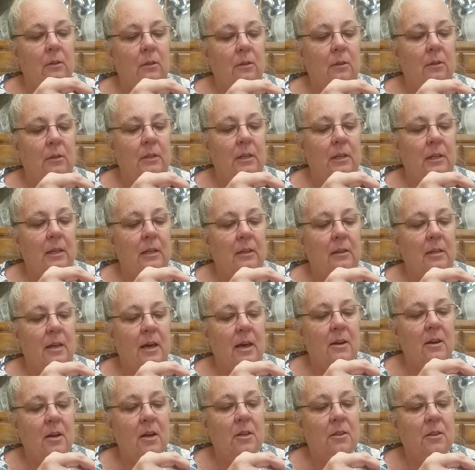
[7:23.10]
You get
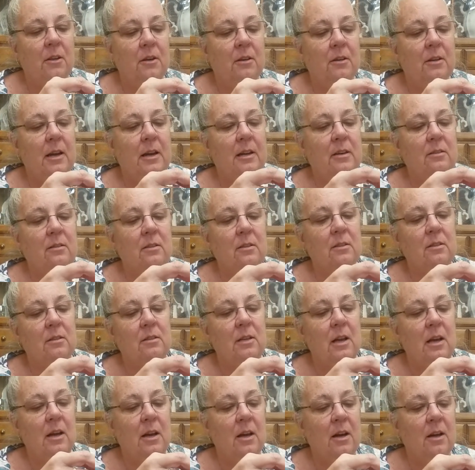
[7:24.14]
that on there nice and
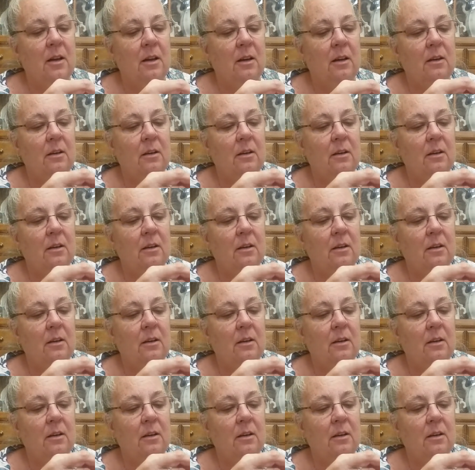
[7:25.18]
snug.